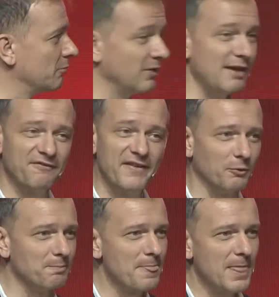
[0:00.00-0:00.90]
left
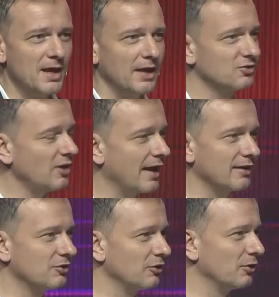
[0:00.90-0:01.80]
field and
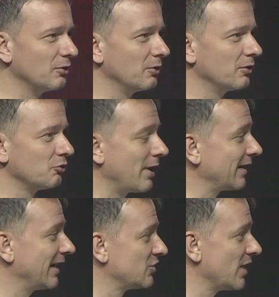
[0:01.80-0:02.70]
starting to
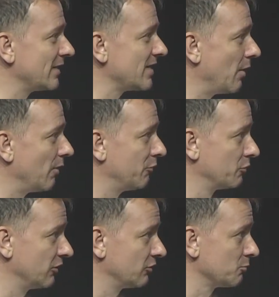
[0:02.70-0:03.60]
radically change how our
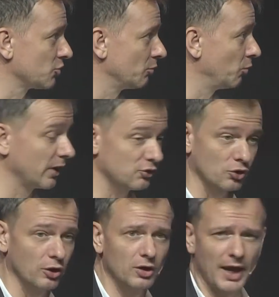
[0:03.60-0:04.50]
food system what it
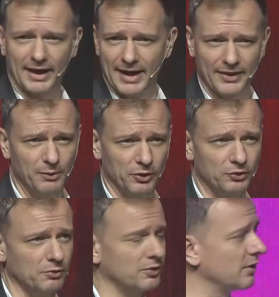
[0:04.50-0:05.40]
should look like and how they want
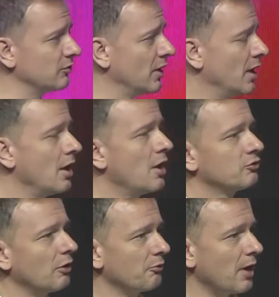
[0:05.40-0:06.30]
to do things.
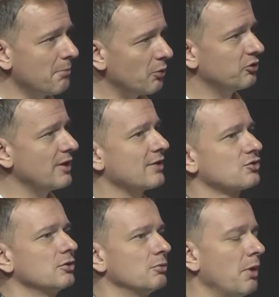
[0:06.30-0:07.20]
So many
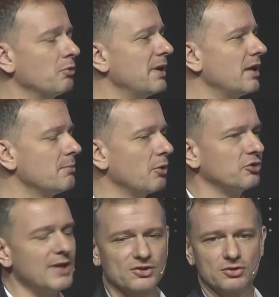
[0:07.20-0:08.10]
of the
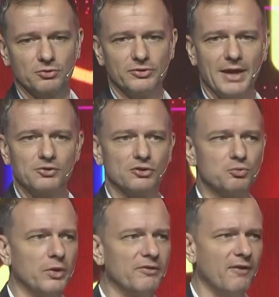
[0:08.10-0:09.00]
multinationals now just
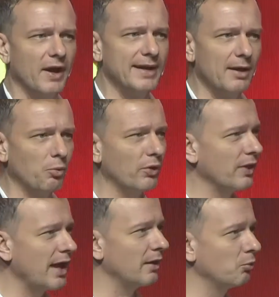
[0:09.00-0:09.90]
want to find out
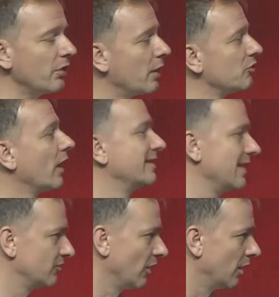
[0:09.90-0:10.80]
what those
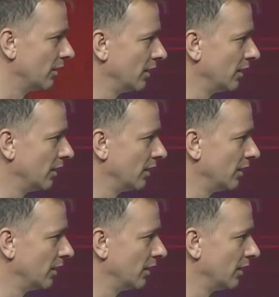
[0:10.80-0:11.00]
ideas are,